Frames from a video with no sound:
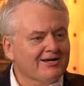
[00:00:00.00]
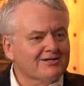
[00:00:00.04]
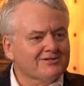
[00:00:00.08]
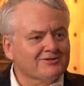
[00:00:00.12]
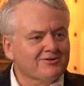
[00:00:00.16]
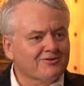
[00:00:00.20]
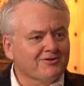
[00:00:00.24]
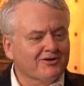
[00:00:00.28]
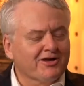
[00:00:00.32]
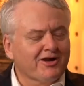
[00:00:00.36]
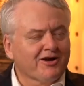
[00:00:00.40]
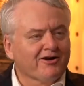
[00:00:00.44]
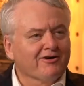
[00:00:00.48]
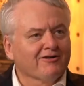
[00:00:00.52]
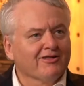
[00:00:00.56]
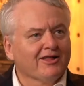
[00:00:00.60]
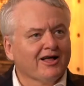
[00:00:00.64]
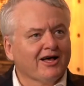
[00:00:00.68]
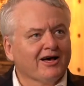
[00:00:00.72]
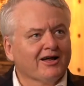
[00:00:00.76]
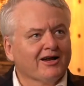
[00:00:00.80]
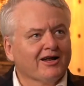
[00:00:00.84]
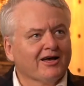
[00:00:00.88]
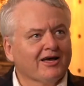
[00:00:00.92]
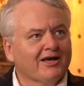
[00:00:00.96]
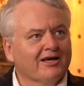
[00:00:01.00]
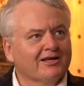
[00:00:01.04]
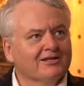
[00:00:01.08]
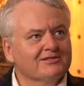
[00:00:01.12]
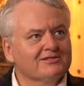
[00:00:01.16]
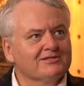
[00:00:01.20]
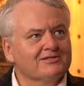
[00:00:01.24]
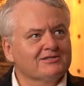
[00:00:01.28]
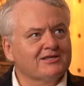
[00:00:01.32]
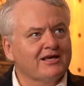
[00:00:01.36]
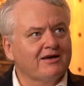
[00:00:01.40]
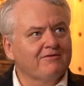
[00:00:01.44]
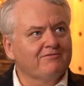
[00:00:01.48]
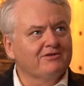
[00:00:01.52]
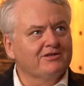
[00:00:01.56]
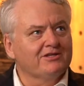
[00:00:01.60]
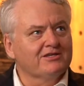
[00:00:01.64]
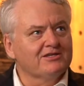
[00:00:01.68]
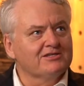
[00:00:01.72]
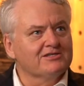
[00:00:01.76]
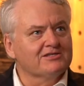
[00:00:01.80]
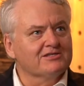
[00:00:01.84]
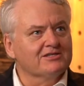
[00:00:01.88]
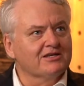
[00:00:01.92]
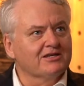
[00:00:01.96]
started Carolina in
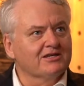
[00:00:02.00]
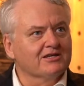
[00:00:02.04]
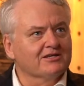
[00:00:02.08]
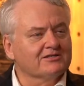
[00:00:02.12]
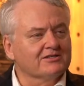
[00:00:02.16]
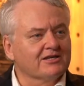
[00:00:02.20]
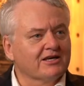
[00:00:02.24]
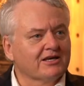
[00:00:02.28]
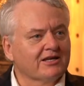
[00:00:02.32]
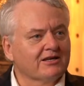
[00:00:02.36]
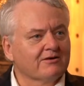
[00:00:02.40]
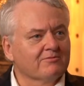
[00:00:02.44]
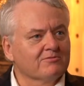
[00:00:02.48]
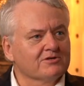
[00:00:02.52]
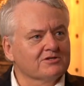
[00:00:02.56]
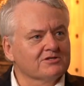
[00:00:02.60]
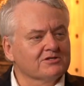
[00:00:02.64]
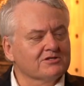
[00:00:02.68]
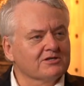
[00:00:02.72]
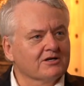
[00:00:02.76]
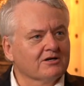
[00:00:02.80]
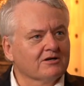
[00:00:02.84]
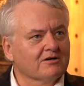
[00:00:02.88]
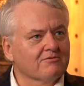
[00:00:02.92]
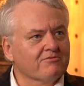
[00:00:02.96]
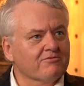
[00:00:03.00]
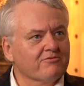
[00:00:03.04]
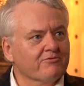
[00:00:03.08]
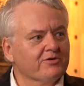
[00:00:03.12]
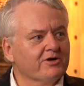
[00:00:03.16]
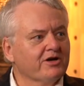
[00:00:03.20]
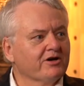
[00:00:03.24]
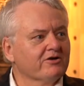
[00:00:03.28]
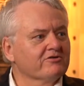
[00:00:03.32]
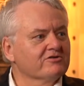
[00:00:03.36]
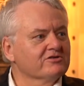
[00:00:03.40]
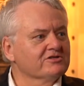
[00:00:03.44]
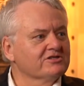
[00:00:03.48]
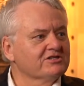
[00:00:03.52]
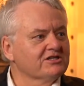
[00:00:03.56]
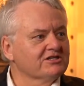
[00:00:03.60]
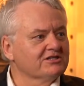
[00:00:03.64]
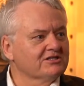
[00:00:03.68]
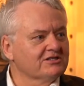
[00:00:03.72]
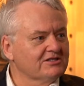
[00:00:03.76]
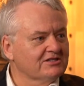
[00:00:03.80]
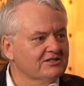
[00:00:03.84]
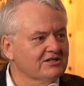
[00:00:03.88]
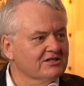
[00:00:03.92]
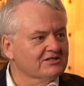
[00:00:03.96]
'76, and it was
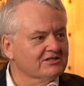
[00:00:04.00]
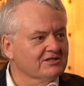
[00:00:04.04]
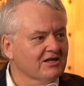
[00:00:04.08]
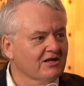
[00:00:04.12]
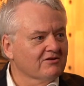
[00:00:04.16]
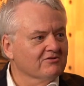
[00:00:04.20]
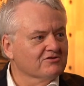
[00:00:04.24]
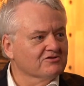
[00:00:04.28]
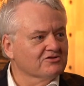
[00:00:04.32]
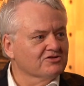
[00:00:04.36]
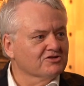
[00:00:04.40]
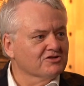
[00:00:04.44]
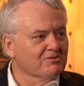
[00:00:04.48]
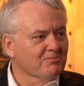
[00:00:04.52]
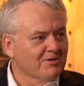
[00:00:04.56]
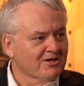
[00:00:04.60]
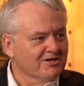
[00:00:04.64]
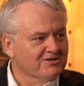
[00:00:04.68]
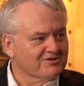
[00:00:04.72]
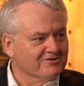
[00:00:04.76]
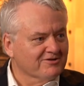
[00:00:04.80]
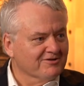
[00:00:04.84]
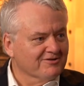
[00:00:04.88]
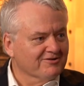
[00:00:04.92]
$366 a semester.